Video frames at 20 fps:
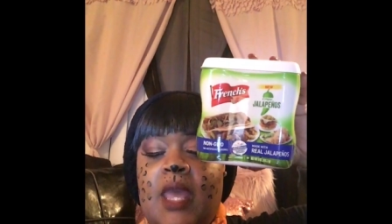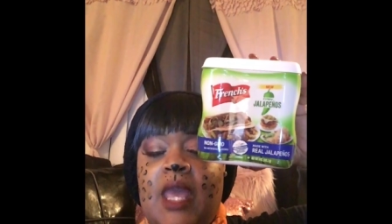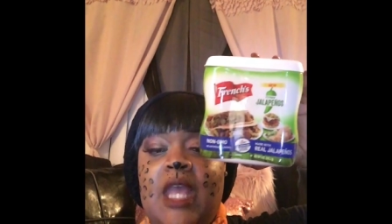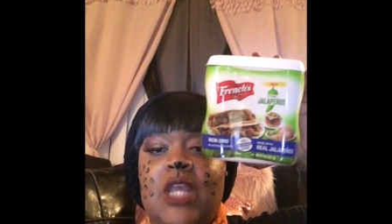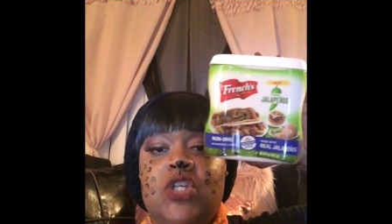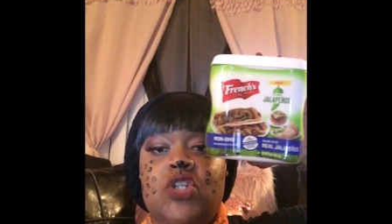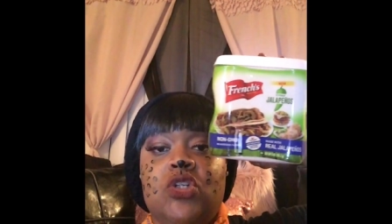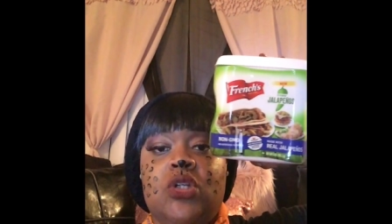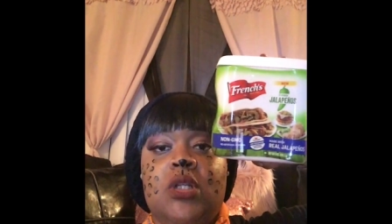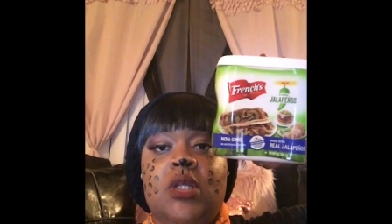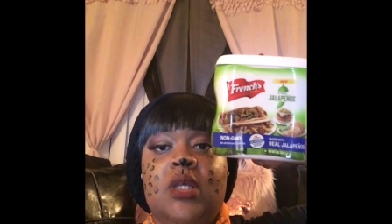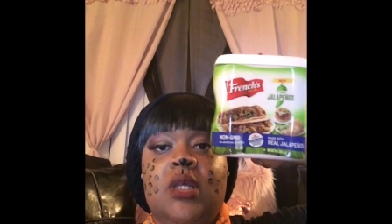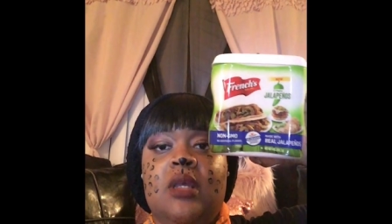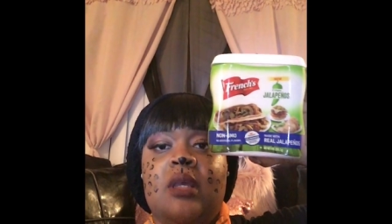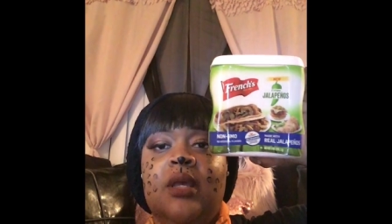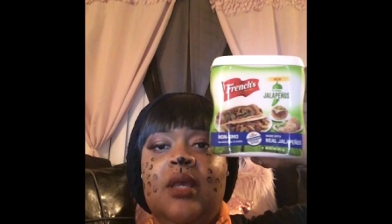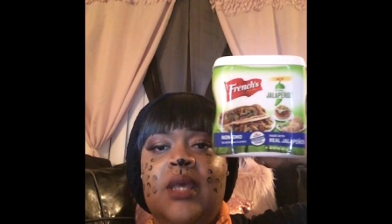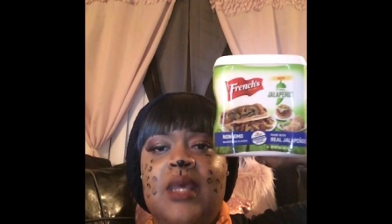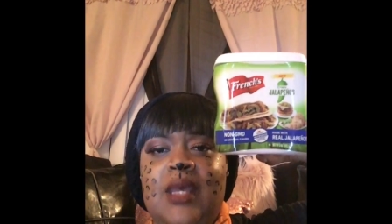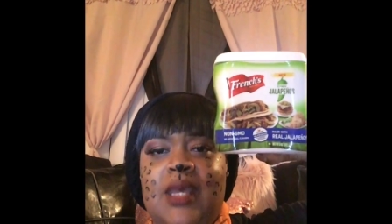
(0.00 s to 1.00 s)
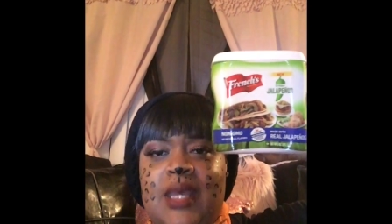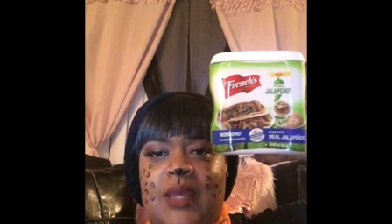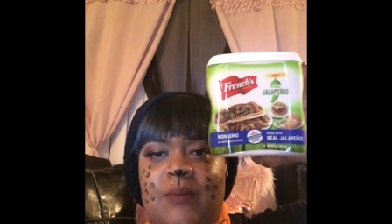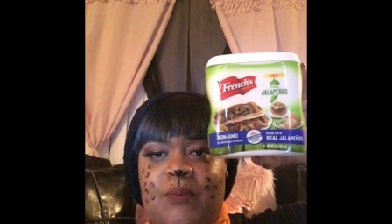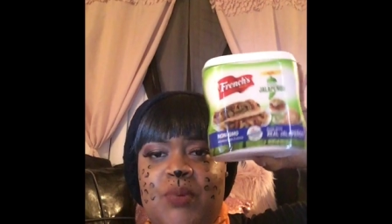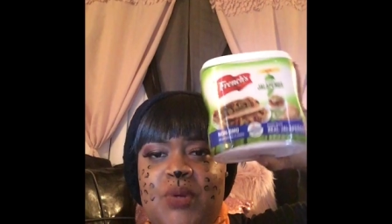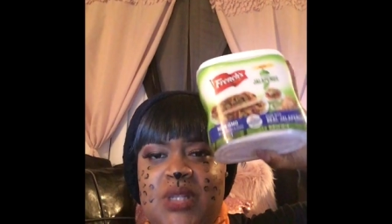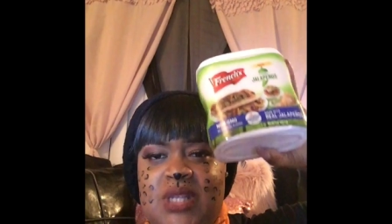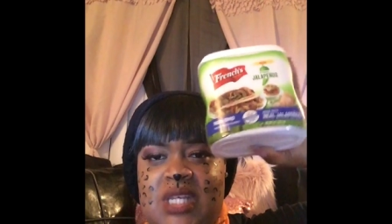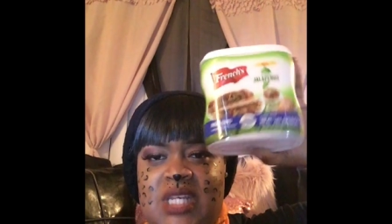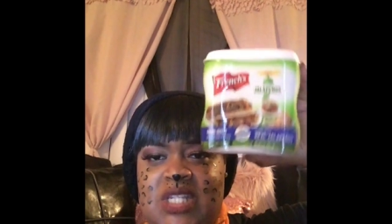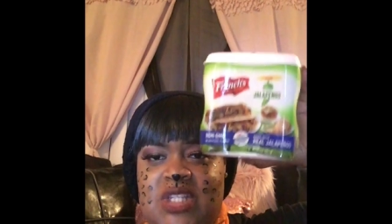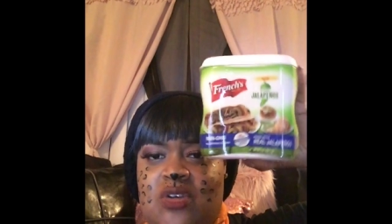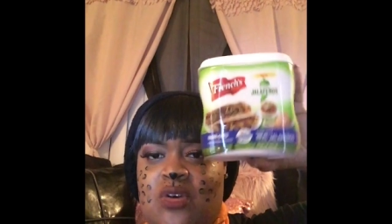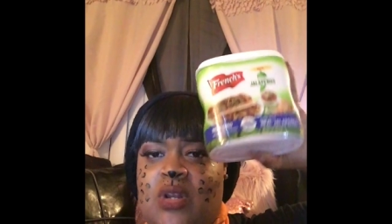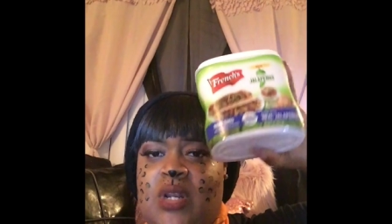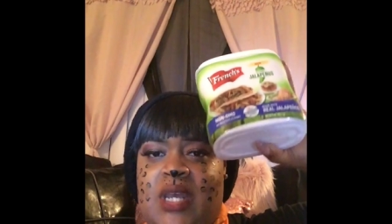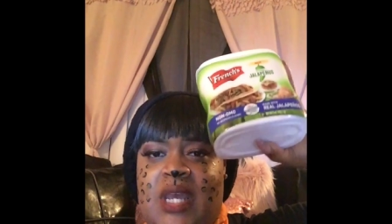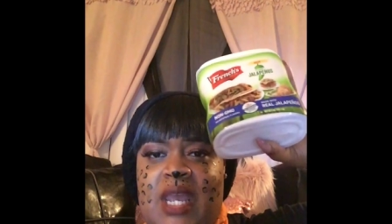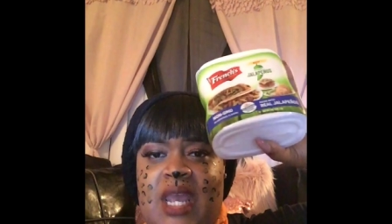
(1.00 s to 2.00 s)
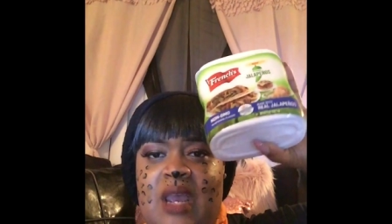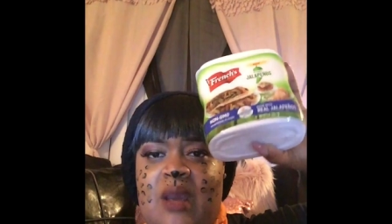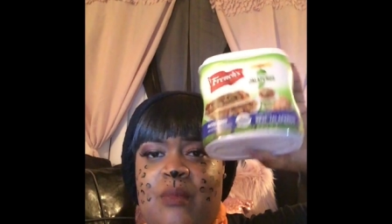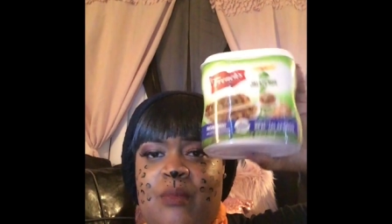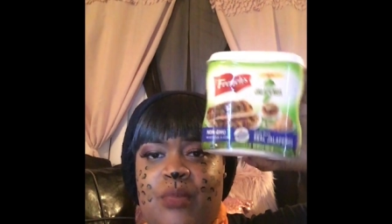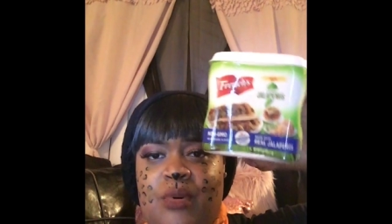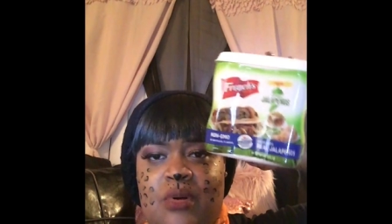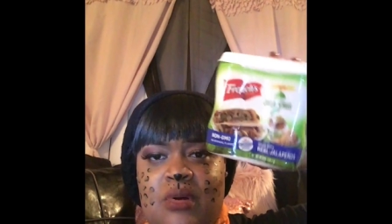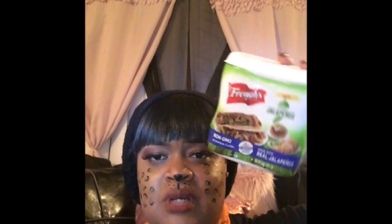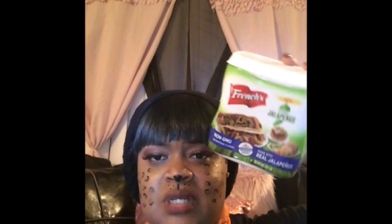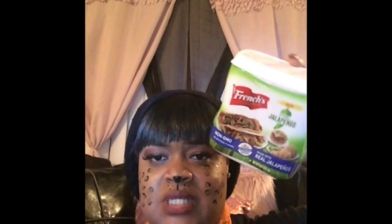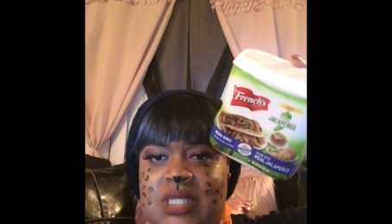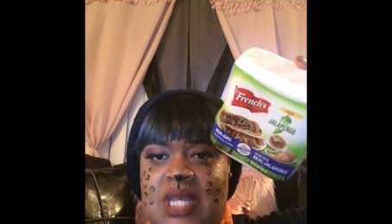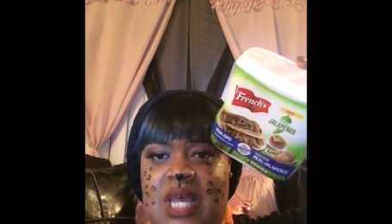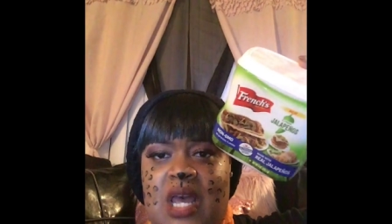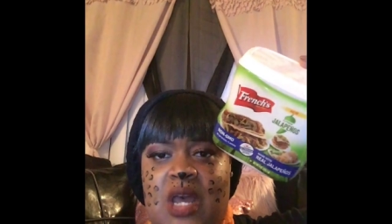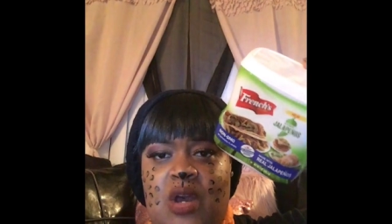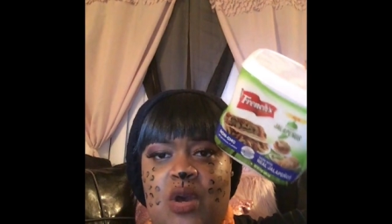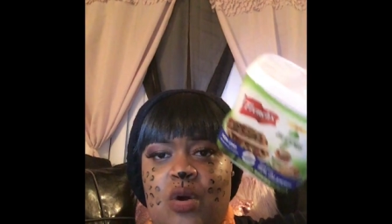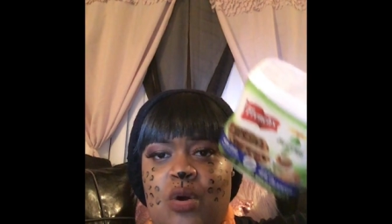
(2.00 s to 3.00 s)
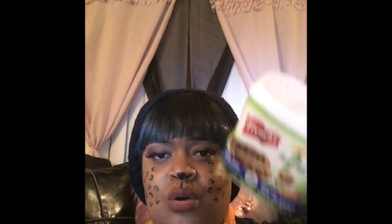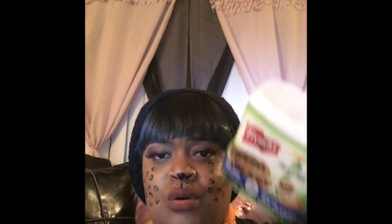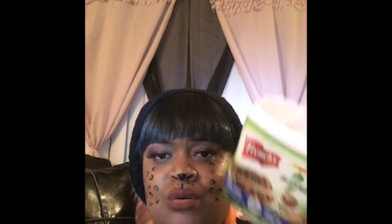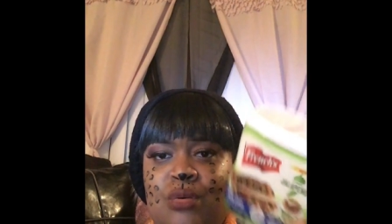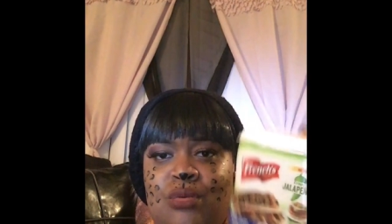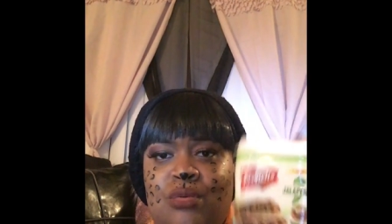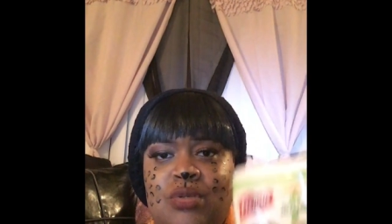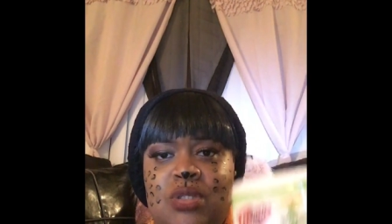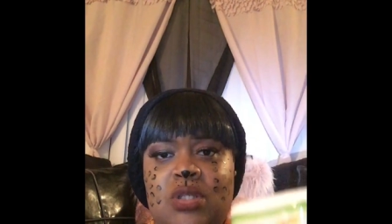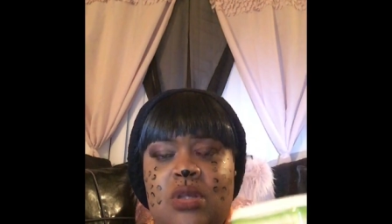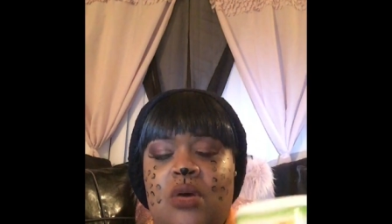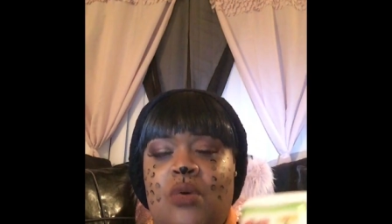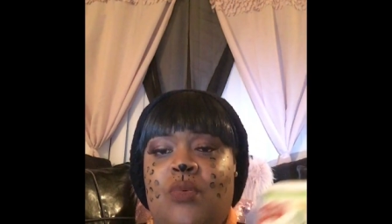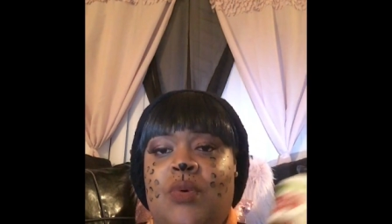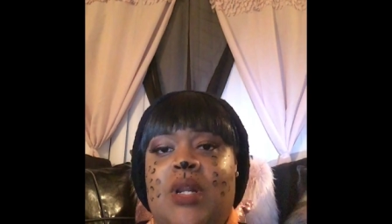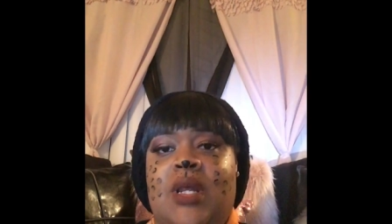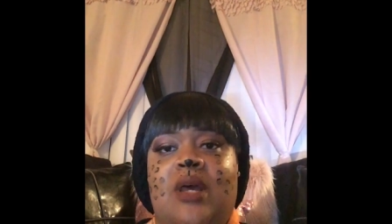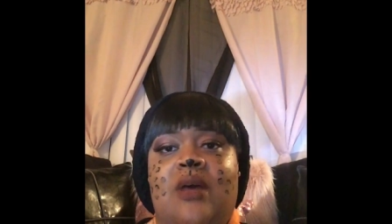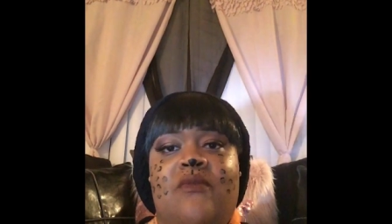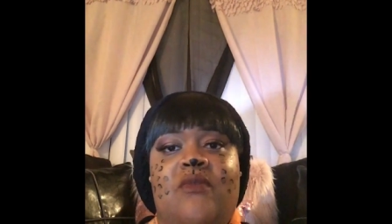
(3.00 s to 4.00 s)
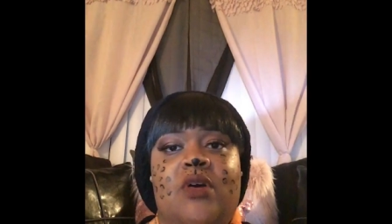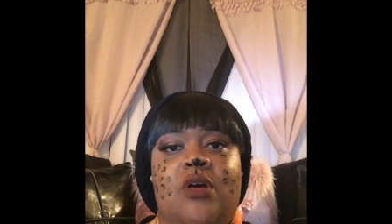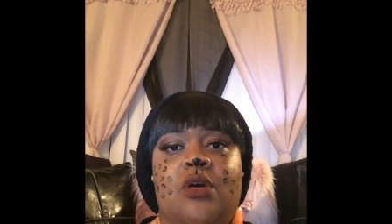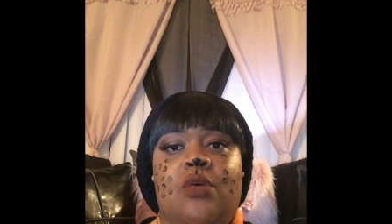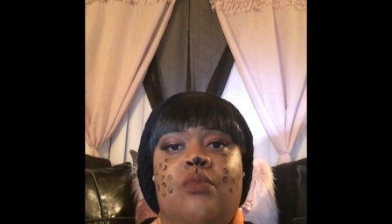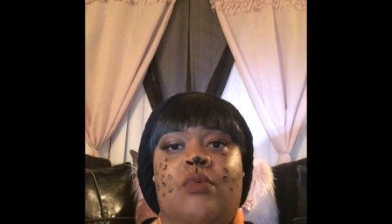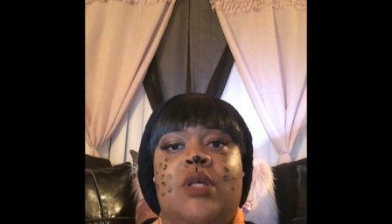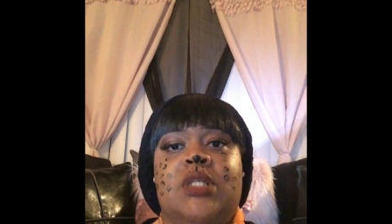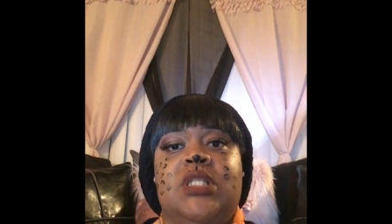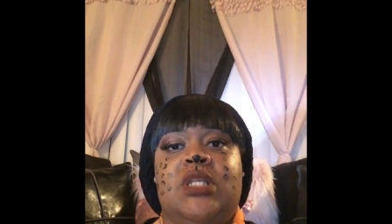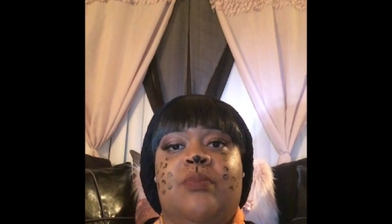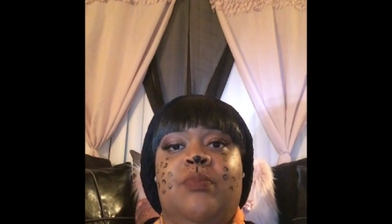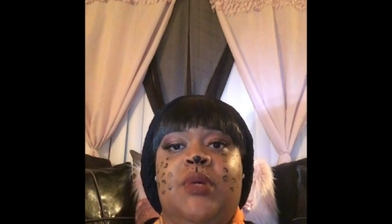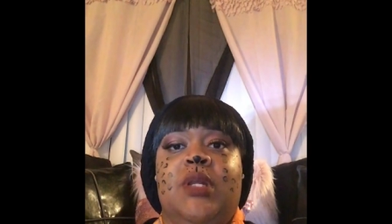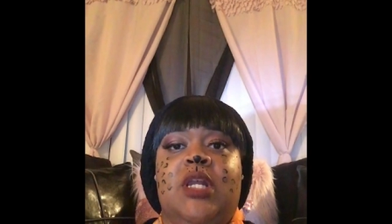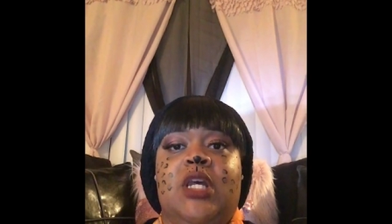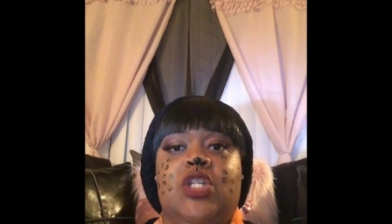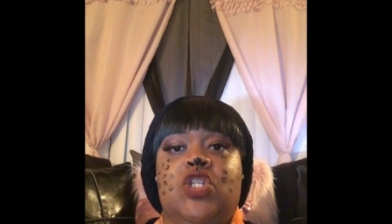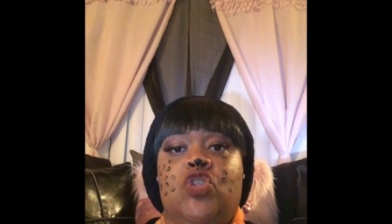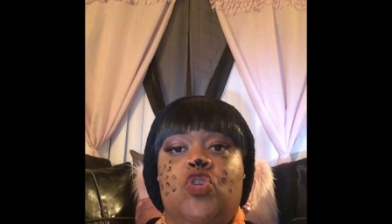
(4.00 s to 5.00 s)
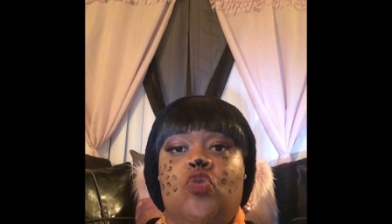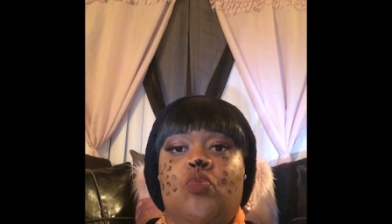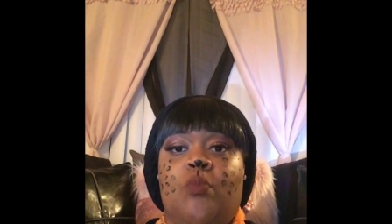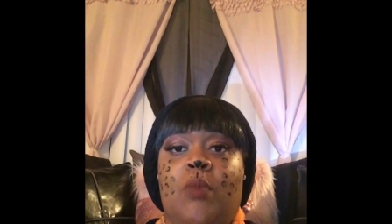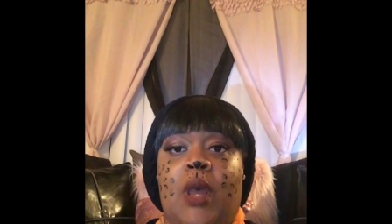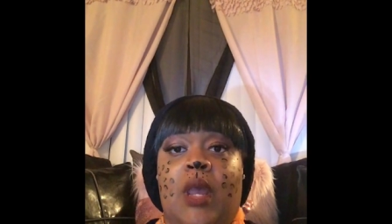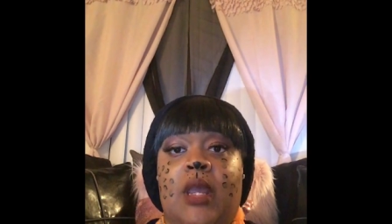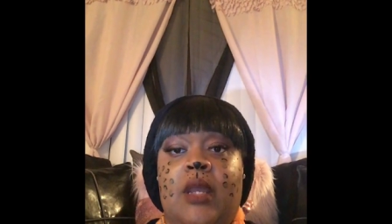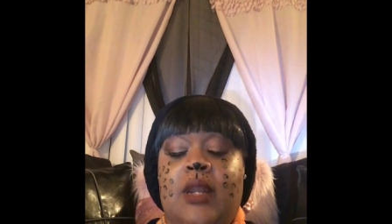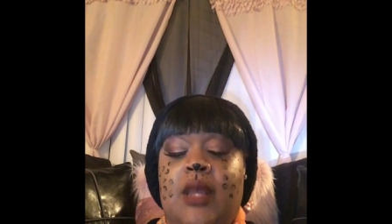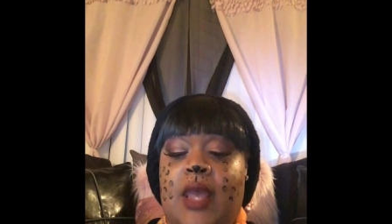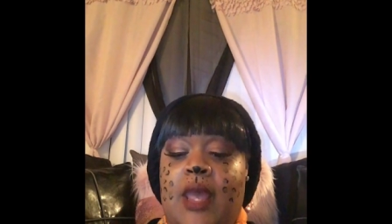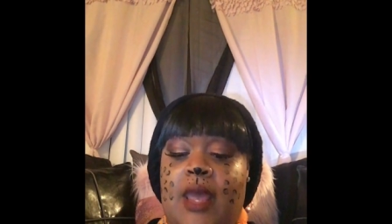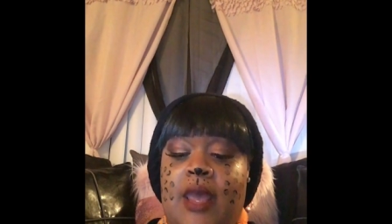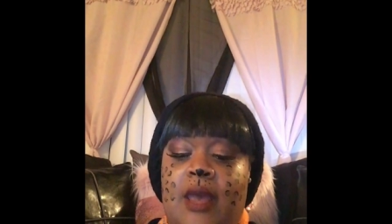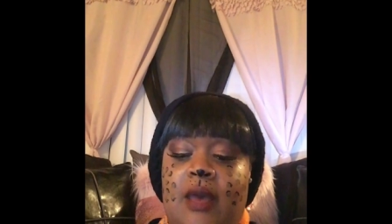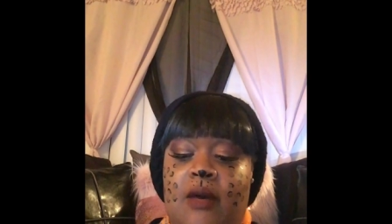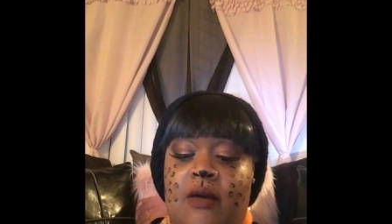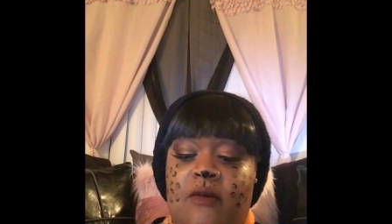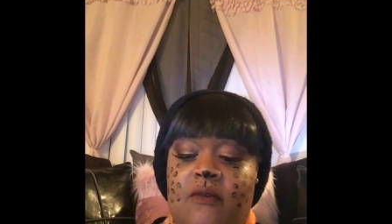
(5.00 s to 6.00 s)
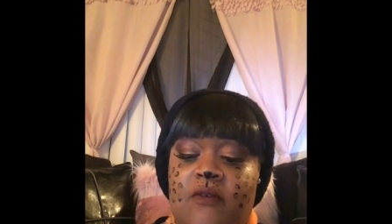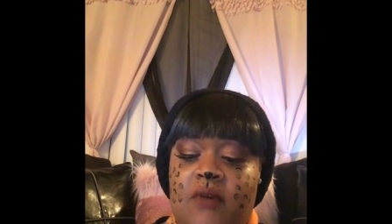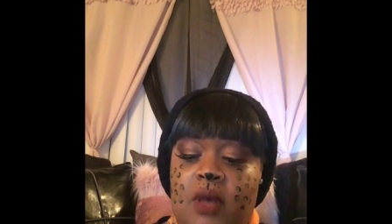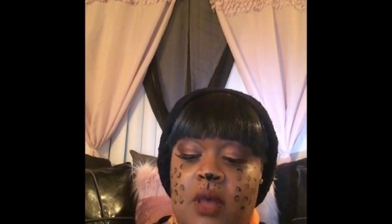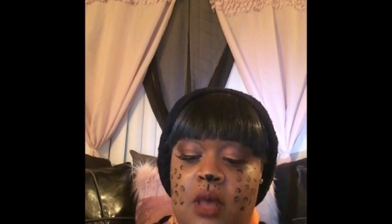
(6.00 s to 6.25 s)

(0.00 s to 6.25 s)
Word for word: actually put these on a hamburger, tacos, or whatever good recipe that you might have.